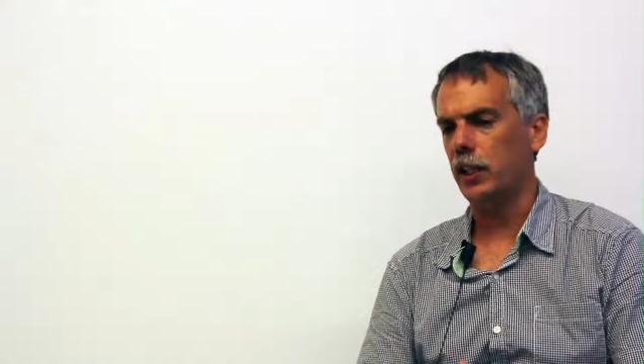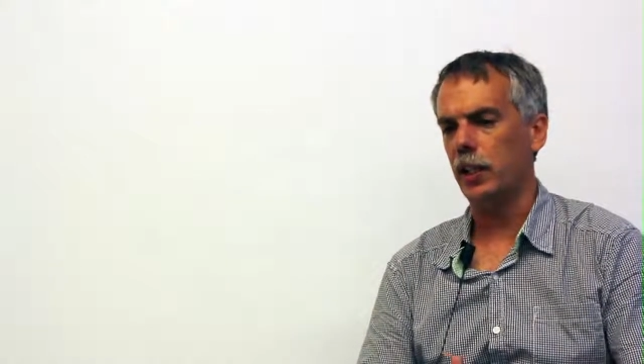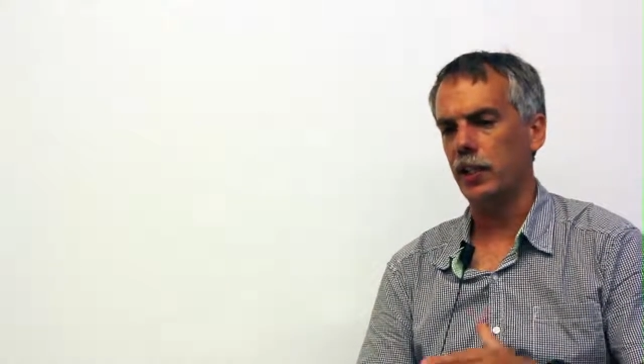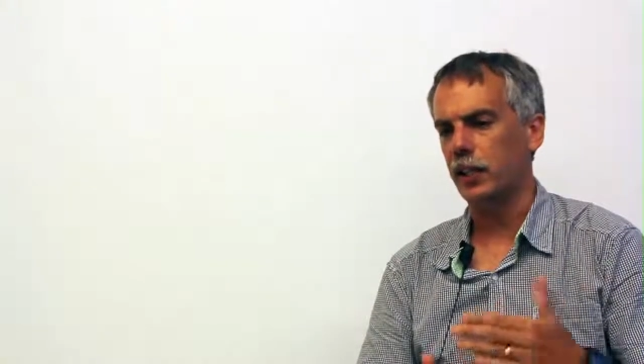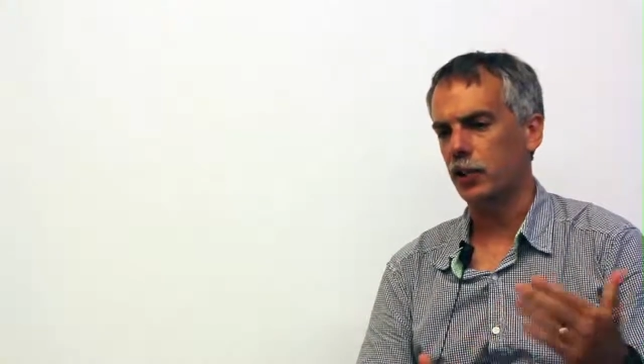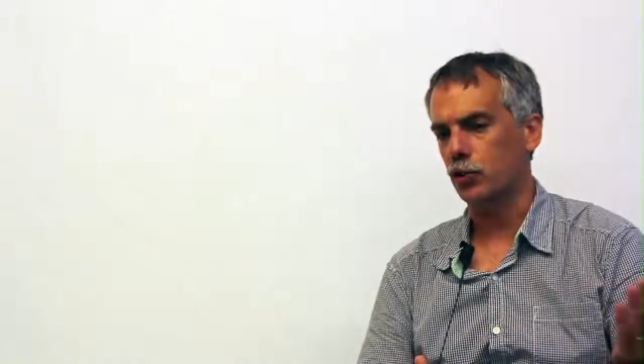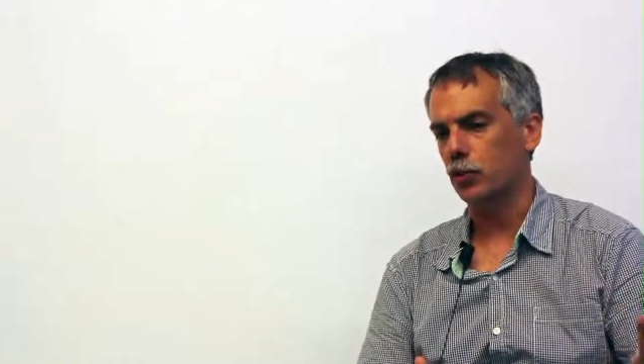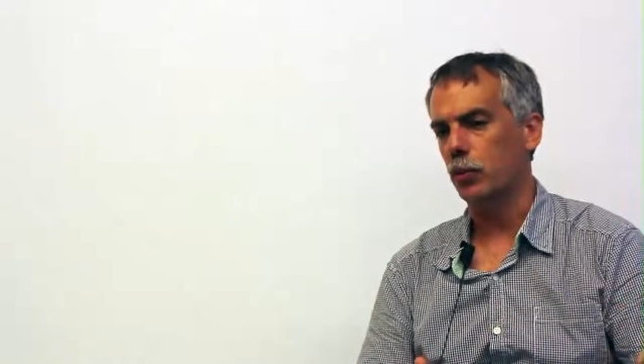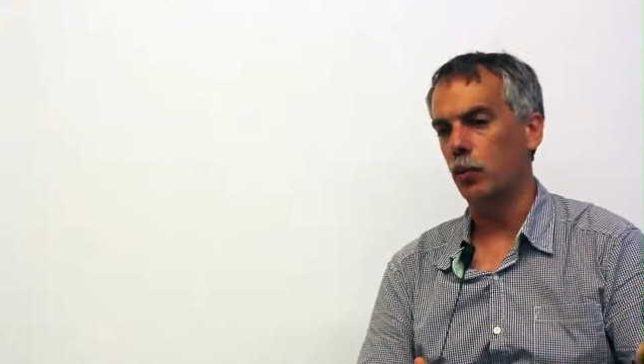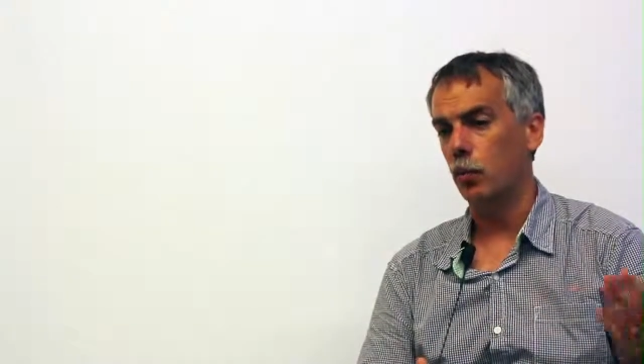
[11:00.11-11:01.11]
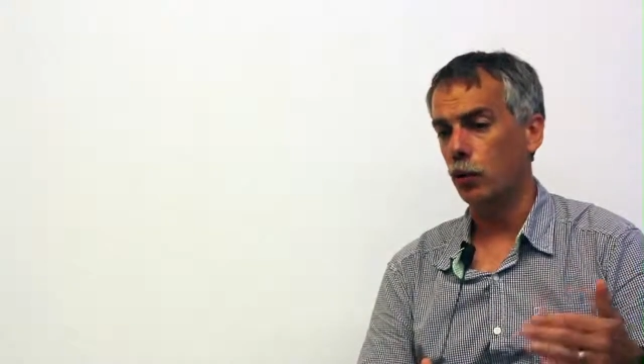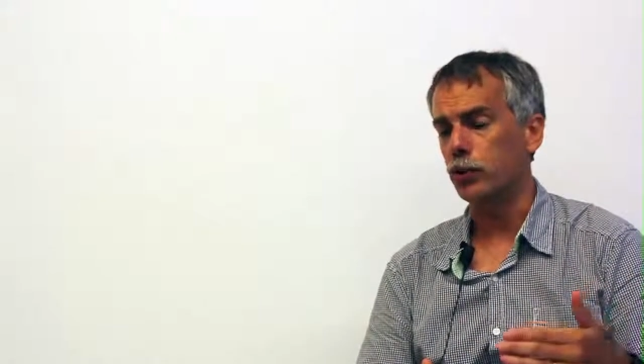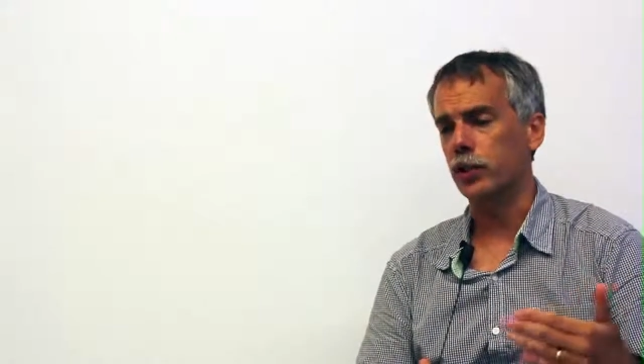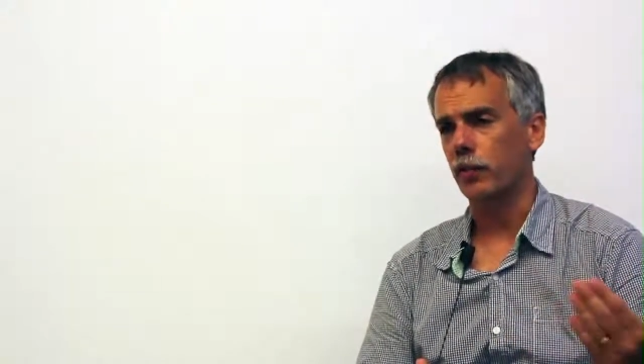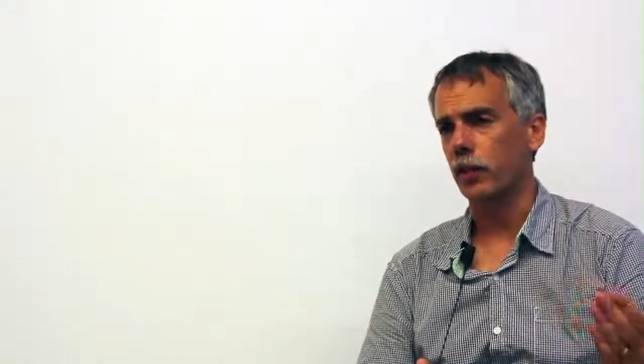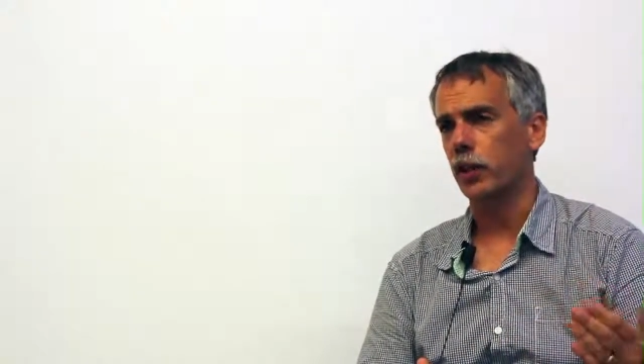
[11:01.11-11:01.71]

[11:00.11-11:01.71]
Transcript: and I think that's true about most of